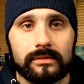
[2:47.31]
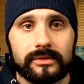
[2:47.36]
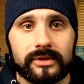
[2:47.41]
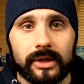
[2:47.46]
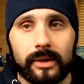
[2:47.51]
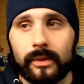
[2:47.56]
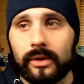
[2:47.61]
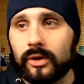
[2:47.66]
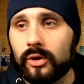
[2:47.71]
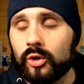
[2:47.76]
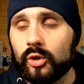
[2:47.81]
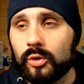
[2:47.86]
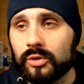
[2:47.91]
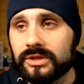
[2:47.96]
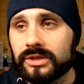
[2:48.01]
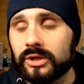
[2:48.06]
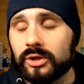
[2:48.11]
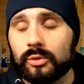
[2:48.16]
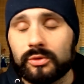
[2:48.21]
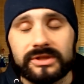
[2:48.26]
You know, who
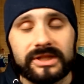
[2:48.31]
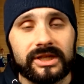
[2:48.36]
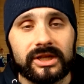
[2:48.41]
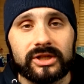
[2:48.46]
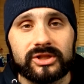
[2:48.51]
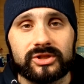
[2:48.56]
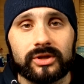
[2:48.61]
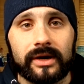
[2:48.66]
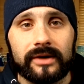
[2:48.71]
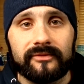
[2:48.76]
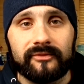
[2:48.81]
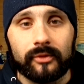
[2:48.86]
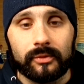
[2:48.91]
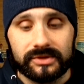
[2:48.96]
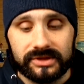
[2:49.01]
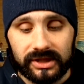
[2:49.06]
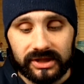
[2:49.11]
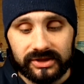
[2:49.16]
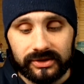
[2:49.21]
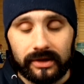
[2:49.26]
was he going to sign for? Was
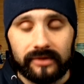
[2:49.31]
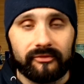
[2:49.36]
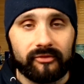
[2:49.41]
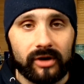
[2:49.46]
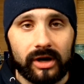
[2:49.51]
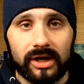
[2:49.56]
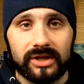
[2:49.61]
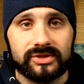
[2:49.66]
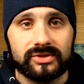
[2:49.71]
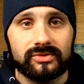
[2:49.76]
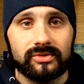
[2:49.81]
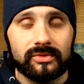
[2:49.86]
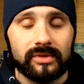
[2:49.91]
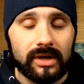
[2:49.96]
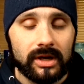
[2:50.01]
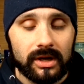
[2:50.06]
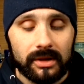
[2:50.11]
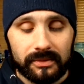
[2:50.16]
he going to sign for Arsenal?